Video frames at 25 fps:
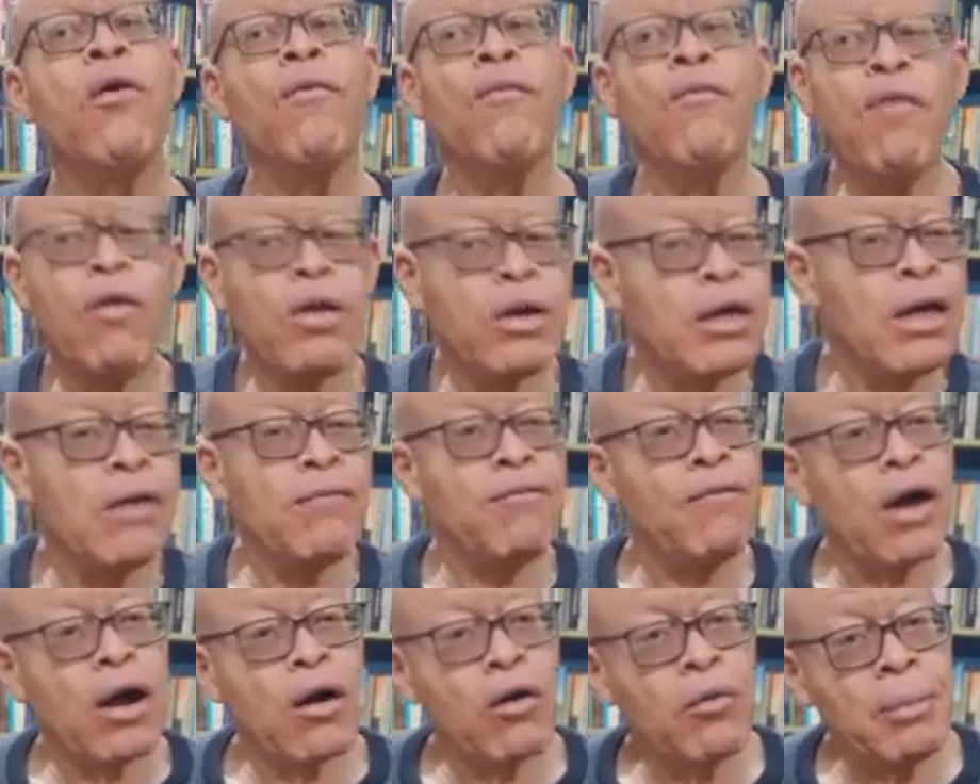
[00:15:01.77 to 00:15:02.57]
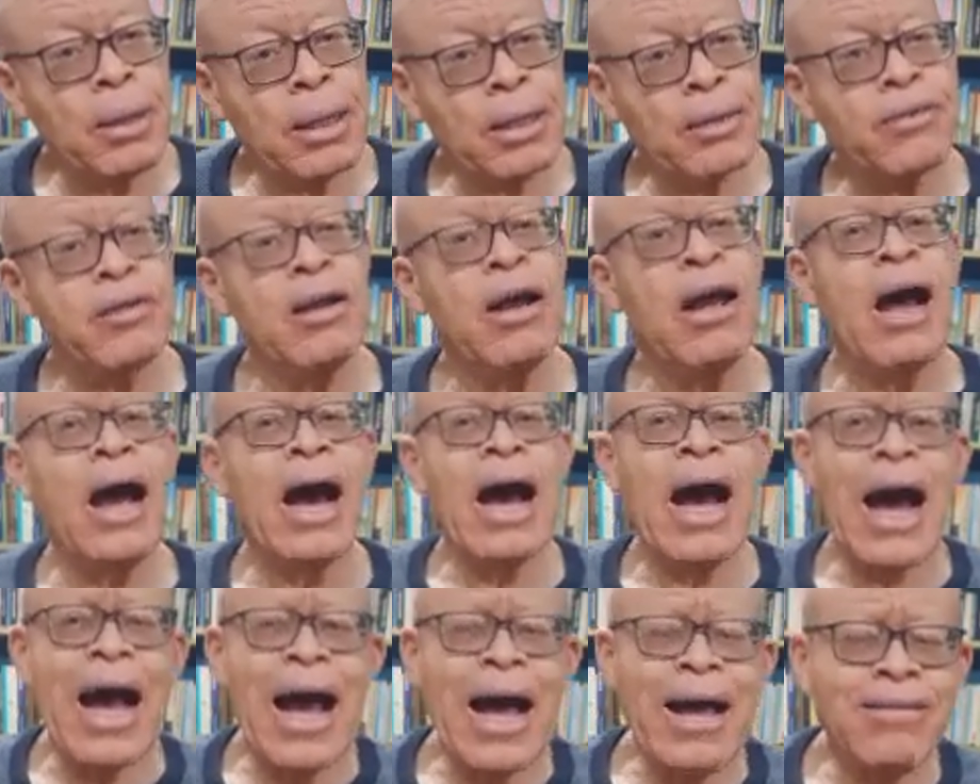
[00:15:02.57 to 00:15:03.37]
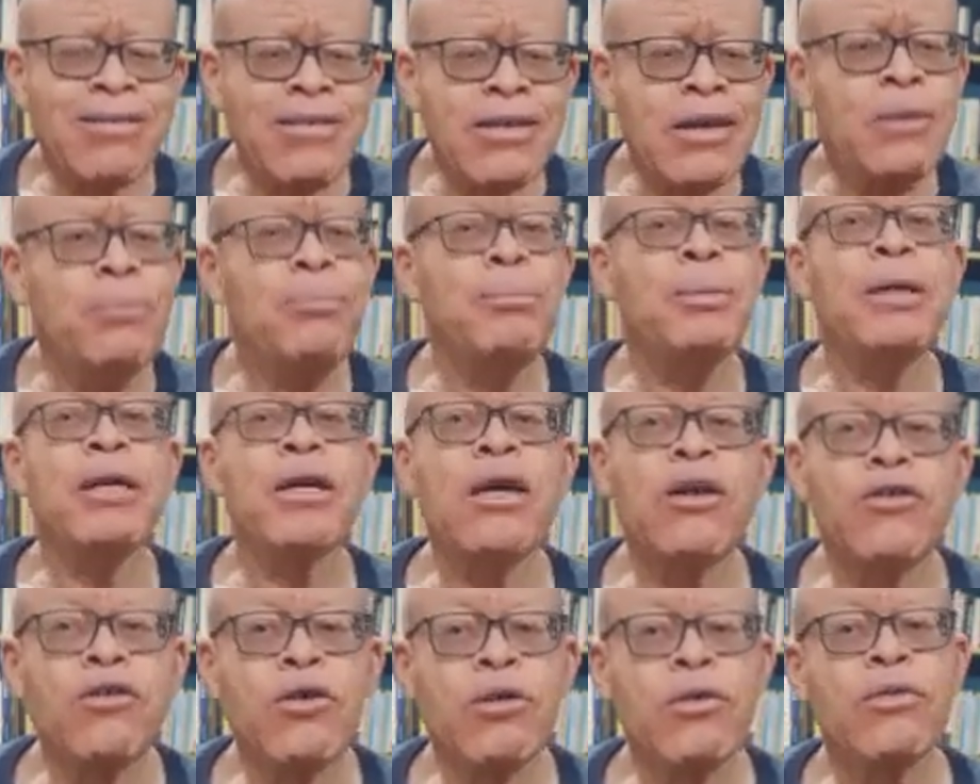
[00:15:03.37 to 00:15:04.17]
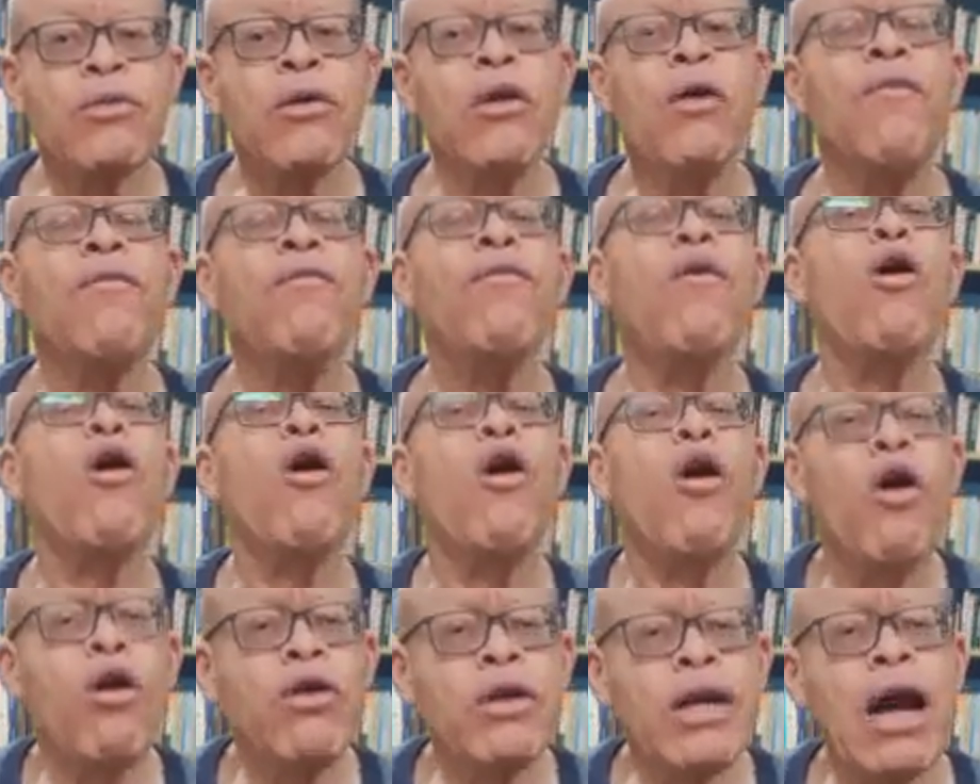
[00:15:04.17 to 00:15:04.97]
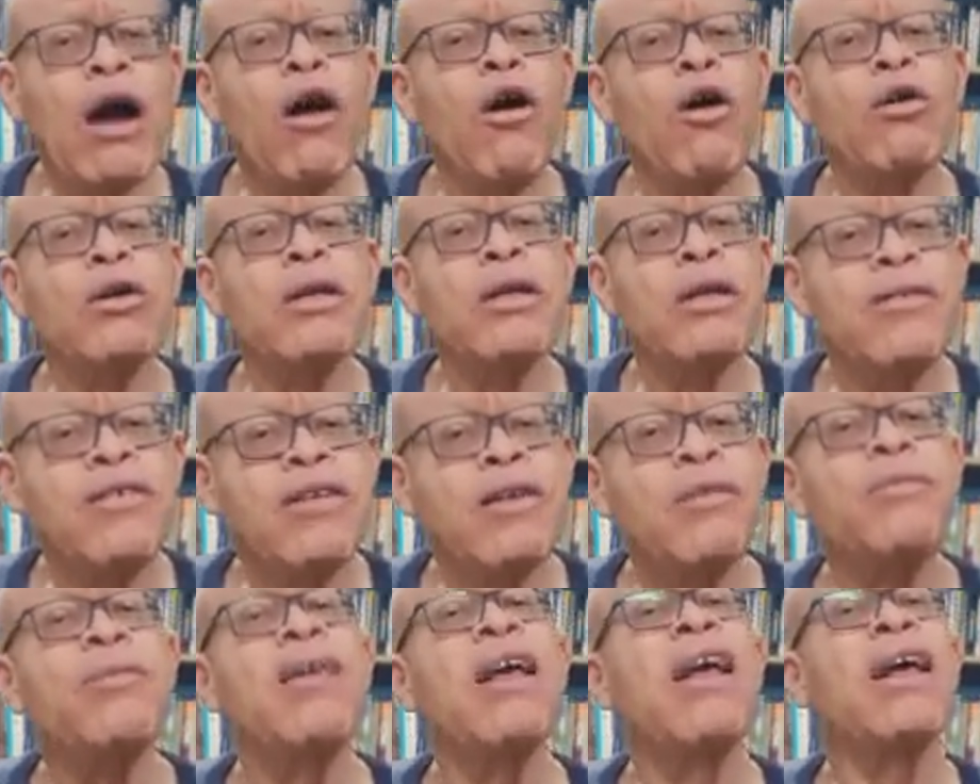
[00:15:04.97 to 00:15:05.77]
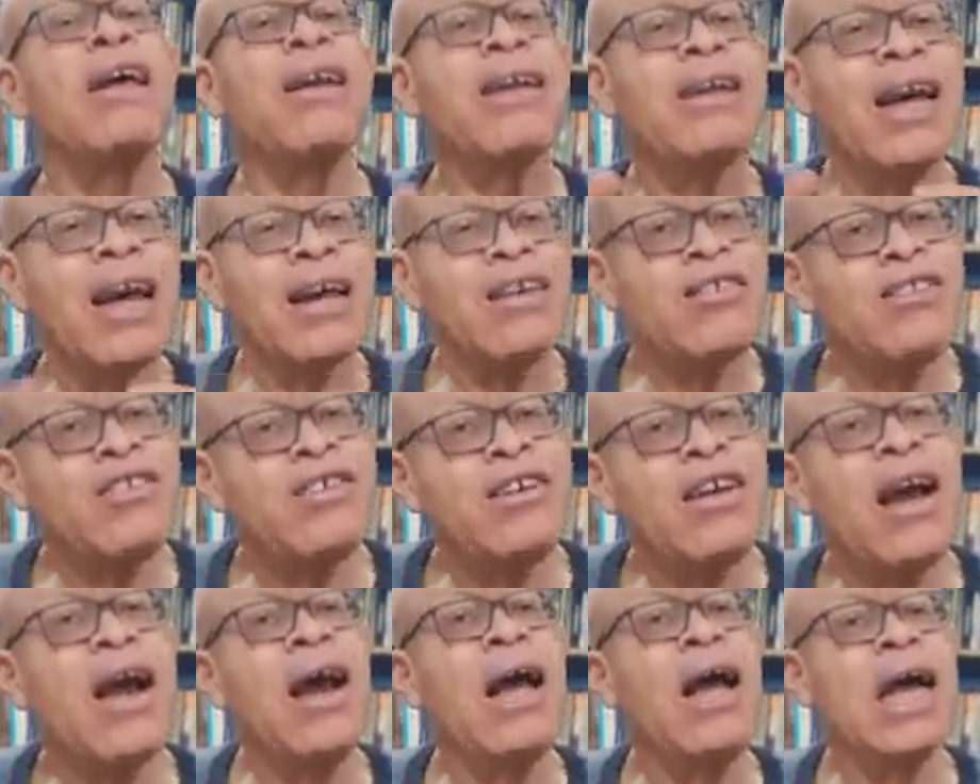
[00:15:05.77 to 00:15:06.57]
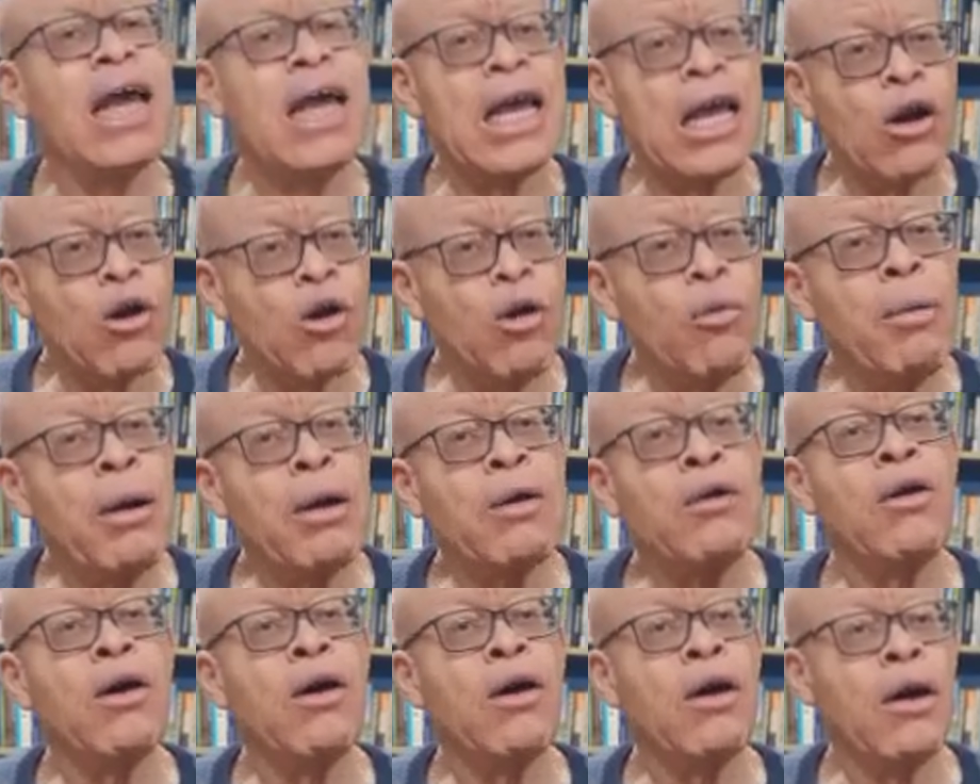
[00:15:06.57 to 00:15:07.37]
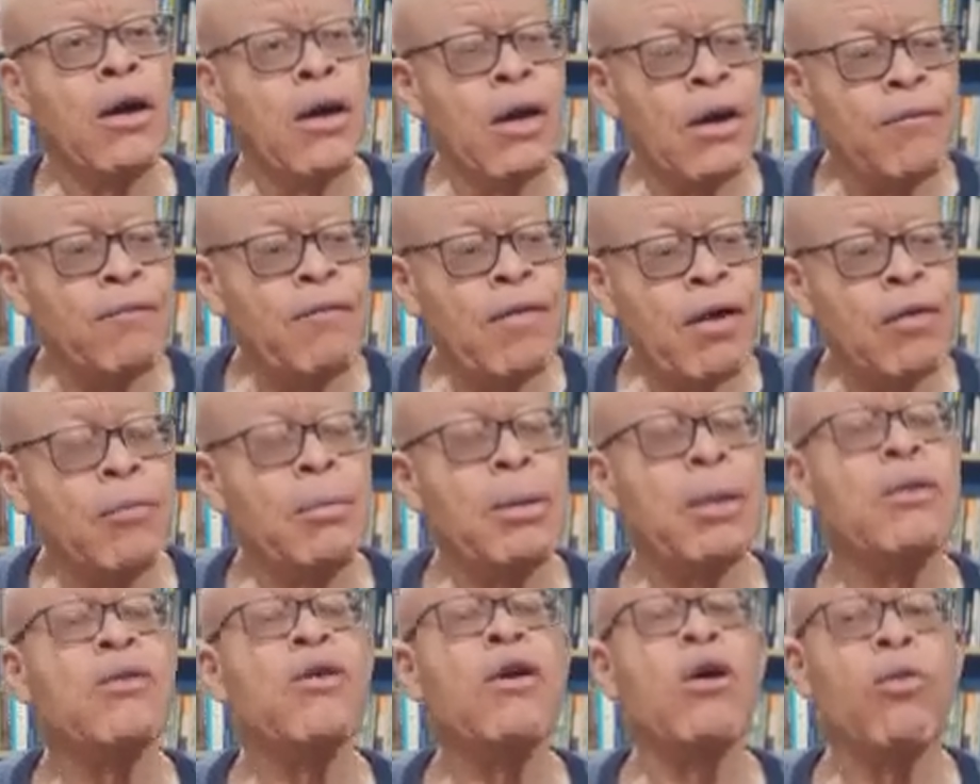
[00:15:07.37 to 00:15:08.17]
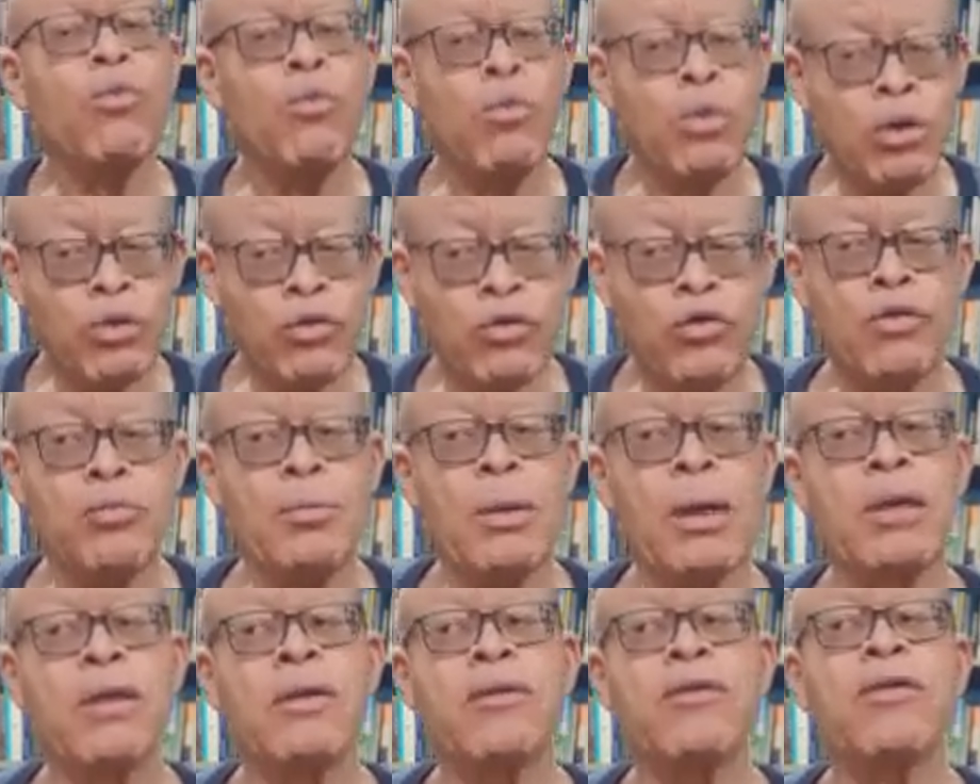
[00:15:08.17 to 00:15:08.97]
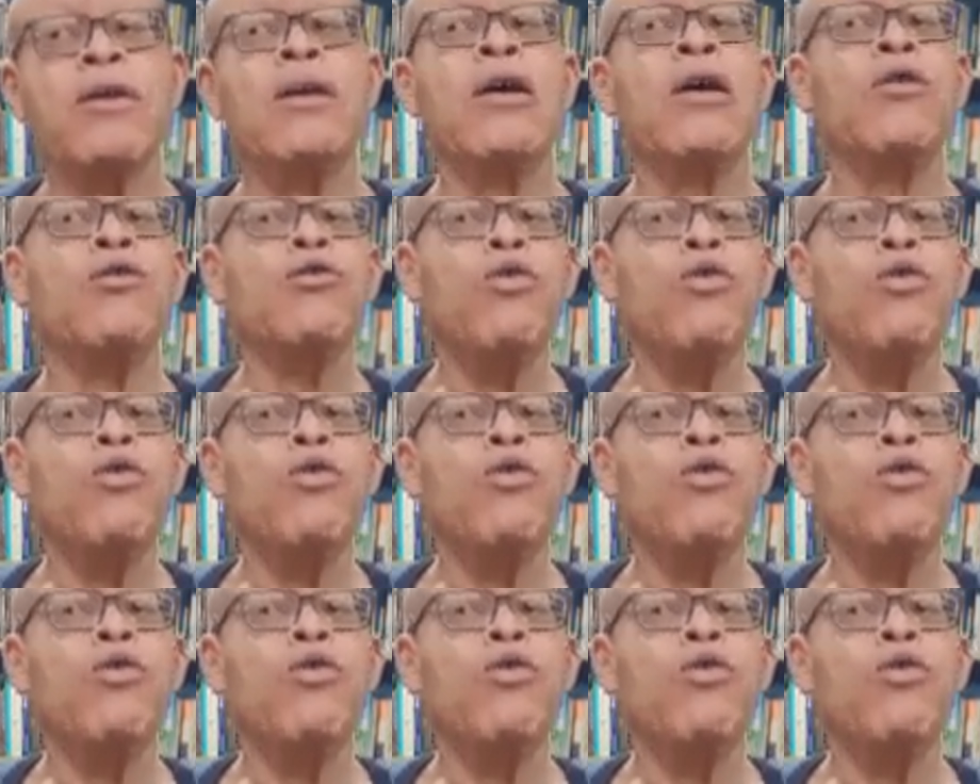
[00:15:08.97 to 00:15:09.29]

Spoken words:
for the environment. It has implications for other organisms that share a common environment with humanity.